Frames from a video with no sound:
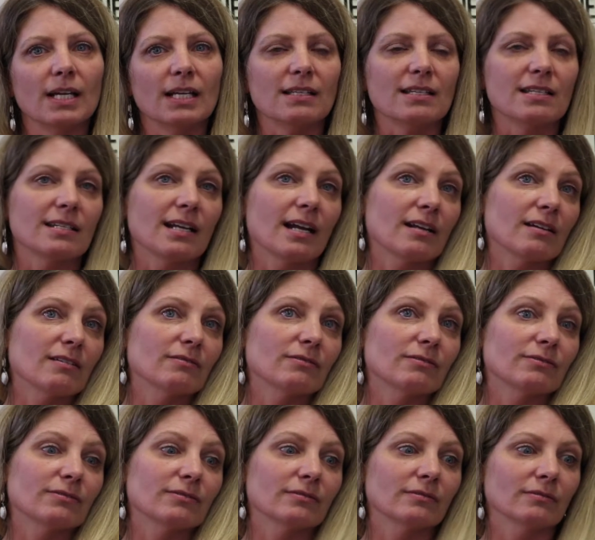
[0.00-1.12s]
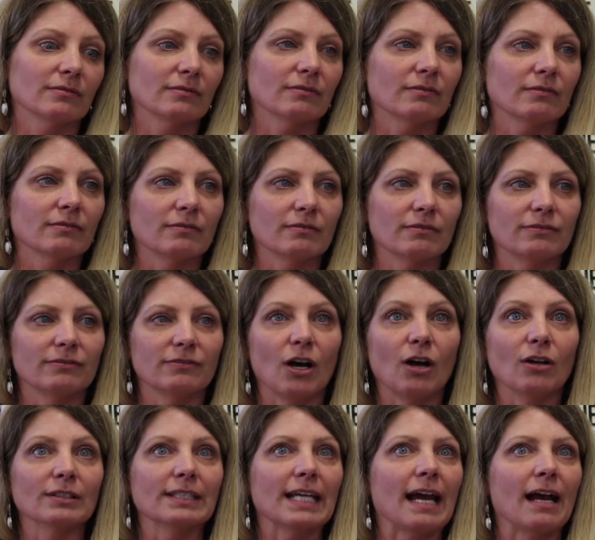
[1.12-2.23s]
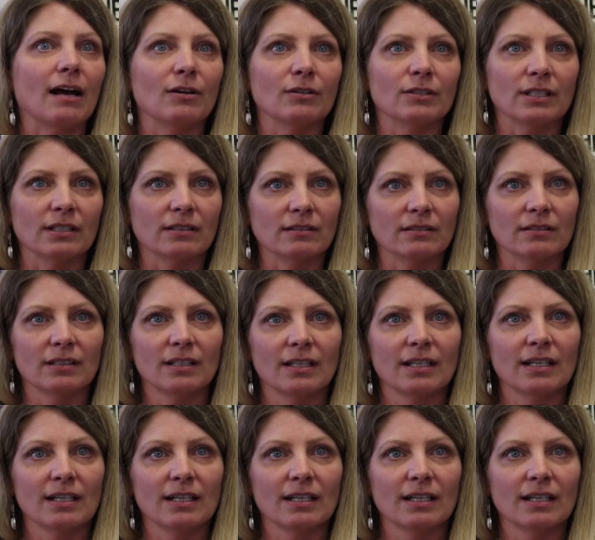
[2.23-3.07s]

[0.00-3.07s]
instead of fall down and